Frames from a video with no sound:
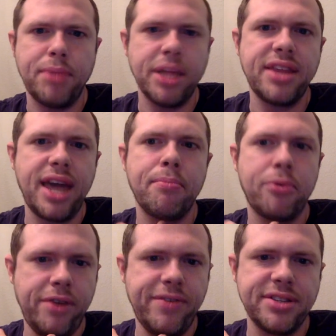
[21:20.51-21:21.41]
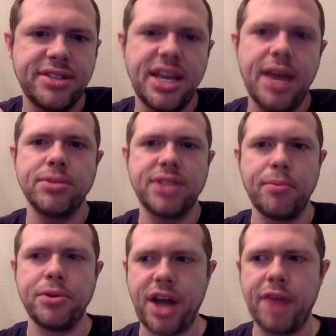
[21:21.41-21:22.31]
played the game previously and was
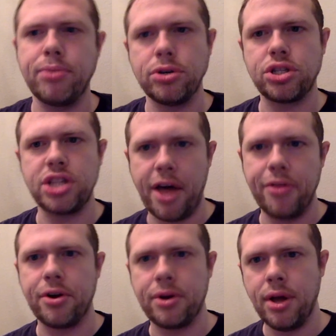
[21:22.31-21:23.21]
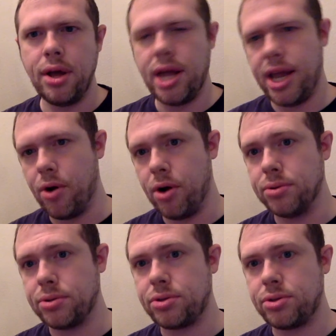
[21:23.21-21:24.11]
able to kind of push the other
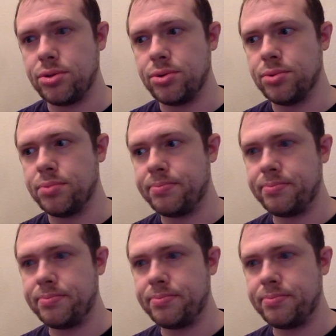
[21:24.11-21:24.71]
heroes to